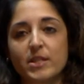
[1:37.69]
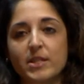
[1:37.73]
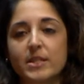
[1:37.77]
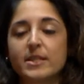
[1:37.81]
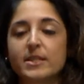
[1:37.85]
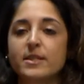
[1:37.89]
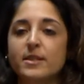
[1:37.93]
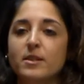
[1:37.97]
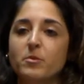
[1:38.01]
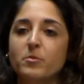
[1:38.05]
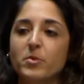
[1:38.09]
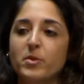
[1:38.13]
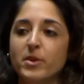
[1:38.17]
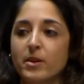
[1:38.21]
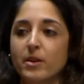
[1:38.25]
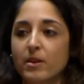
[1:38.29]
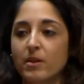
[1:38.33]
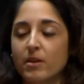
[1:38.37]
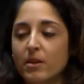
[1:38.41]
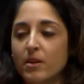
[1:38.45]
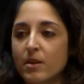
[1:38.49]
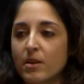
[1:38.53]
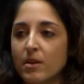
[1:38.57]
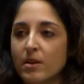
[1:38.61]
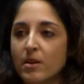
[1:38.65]
easily
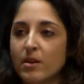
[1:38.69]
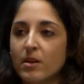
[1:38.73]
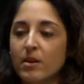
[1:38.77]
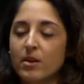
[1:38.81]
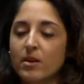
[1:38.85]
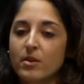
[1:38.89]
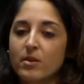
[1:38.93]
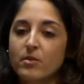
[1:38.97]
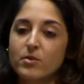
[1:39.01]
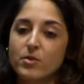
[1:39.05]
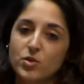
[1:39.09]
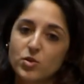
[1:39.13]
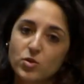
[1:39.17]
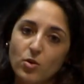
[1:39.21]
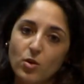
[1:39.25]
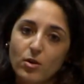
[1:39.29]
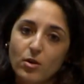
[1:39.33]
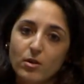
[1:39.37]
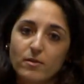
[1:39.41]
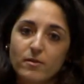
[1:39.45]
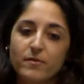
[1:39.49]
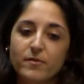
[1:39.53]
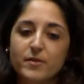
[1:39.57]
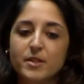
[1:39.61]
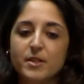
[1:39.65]
be
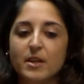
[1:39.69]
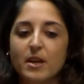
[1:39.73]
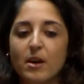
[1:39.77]
resolved.